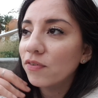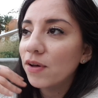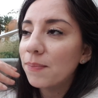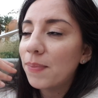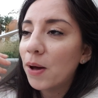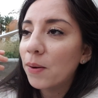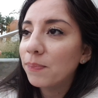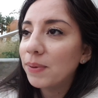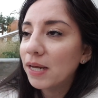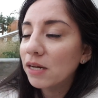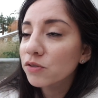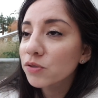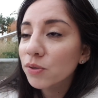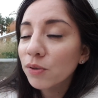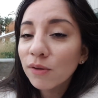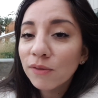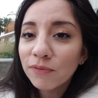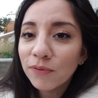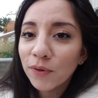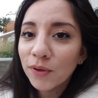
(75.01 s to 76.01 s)
about being
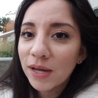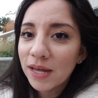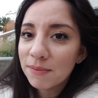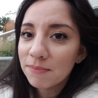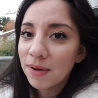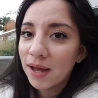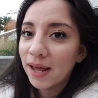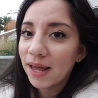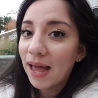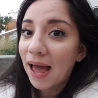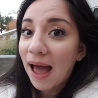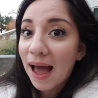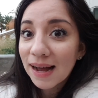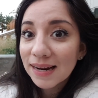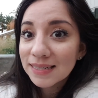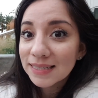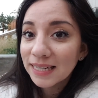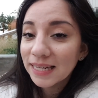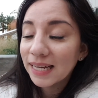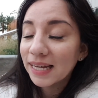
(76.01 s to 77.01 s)
truthful in my
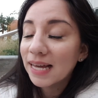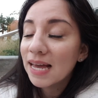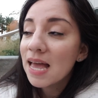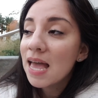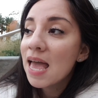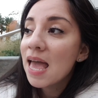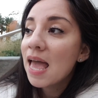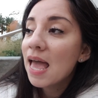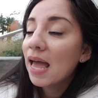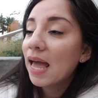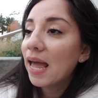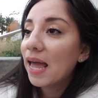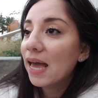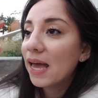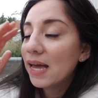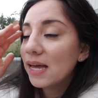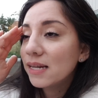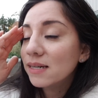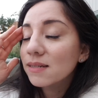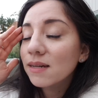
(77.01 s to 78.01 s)
acting,
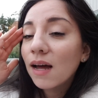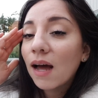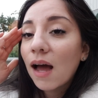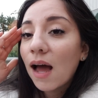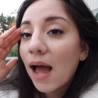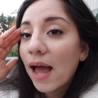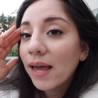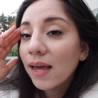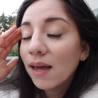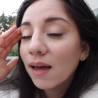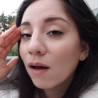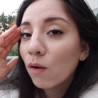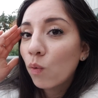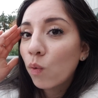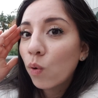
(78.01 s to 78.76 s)
and I